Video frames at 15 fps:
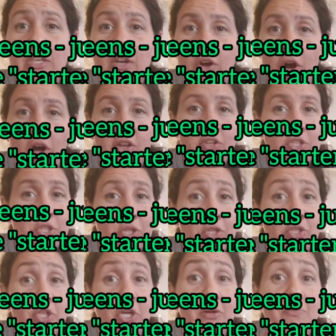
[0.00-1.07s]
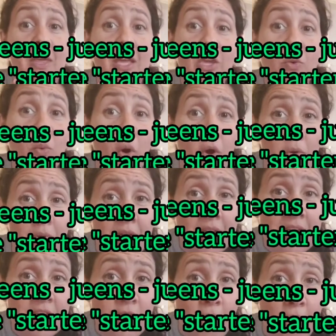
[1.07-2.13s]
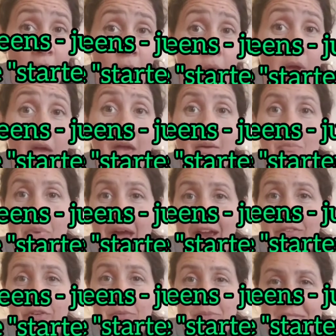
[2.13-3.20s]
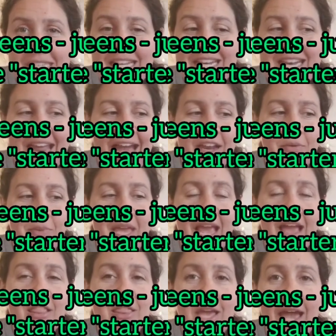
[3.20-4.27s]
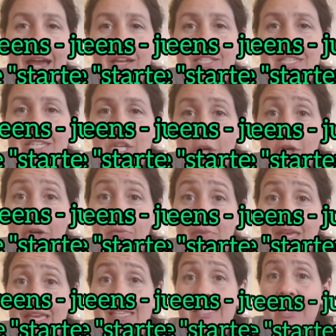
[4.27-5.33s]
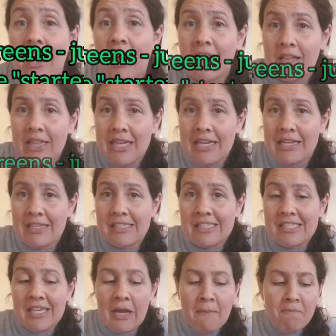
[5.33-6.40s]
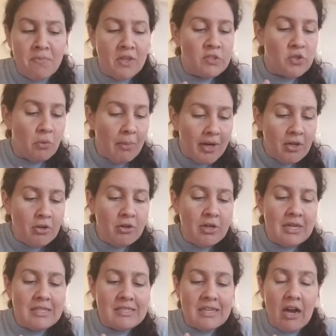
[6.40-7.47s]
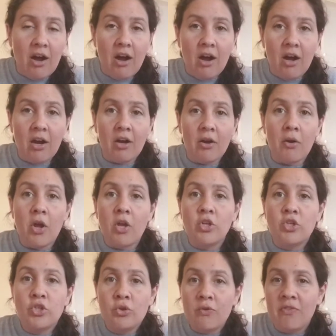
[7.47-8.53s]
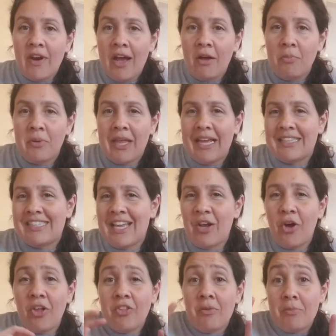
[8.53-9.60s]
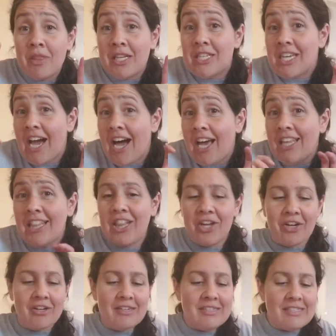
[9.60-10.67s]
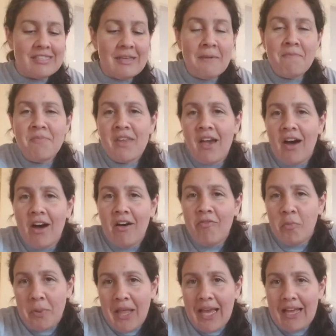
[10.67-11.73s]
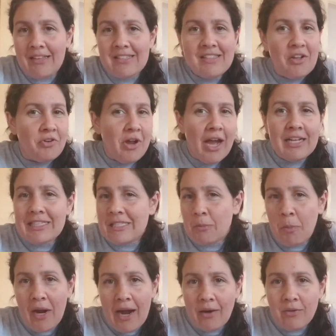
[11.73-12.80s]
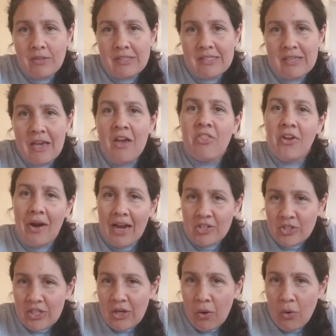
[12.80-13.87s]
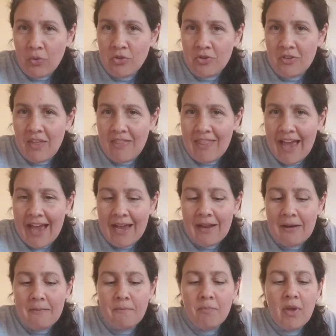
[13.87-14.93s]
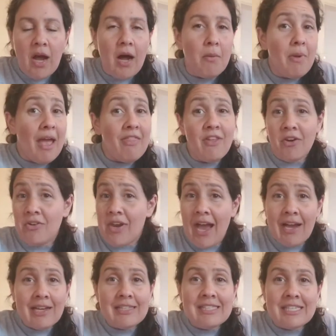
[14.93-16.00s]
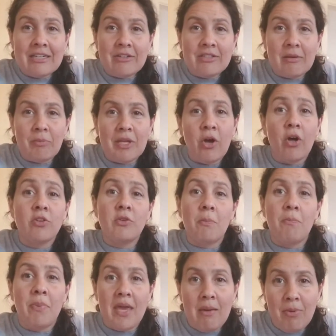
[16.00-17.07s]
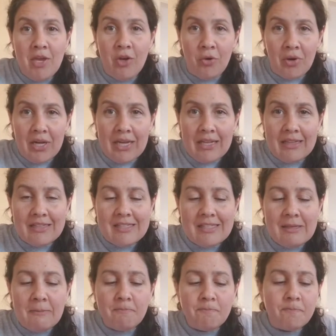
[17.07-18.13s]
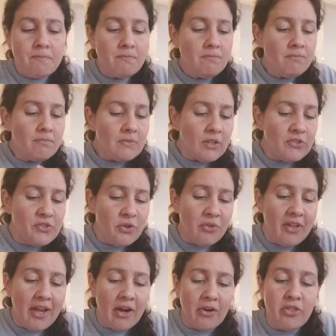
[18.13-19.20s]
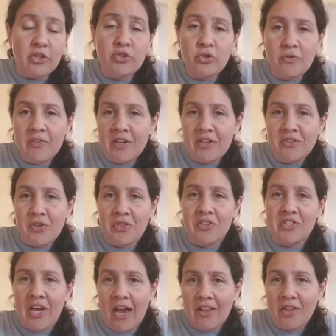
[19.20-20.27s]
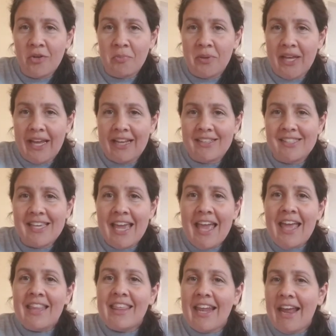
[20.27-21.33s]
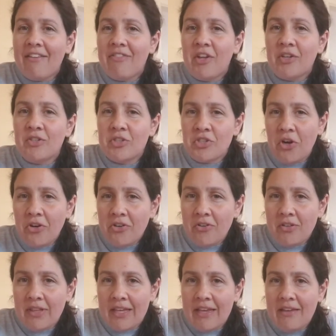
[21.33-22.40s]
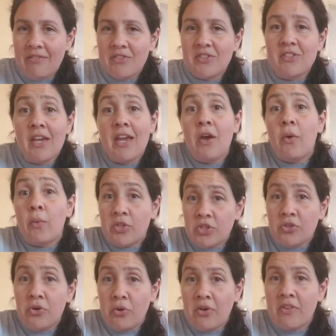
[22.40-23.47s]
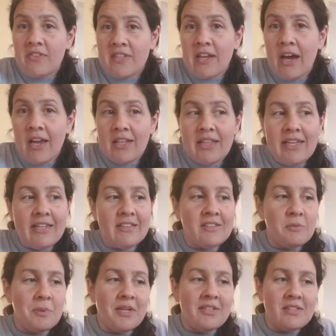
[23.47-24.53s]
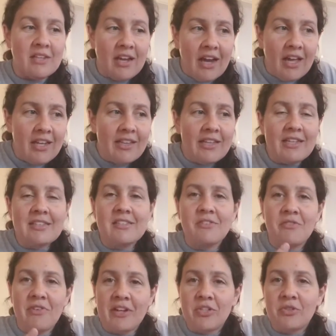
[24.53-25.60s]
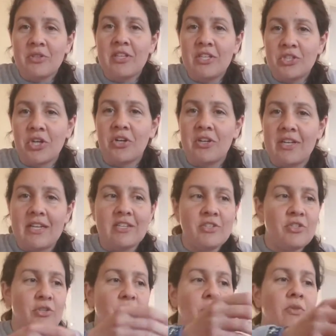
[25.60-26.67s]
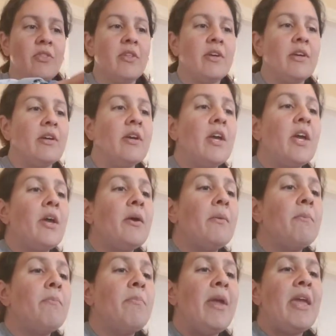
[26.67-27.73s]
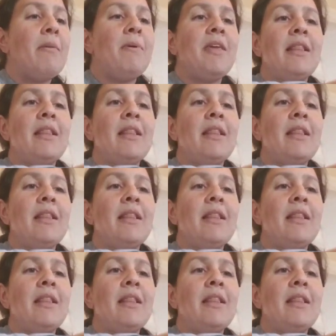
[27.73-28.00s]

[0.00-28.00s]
called a certain term that you already know back from seed anatomy, and that term is cotyledons. So microgreens are juvenile plants. They call them the toddlers of plants. They're not sprouts. They're actually older than that, and they're not considered something called baby greens. So they are the juveniles of the toddler plants that have their starter leaves, which are known as the cotyledons, because the cotyledons eventually turn into the baby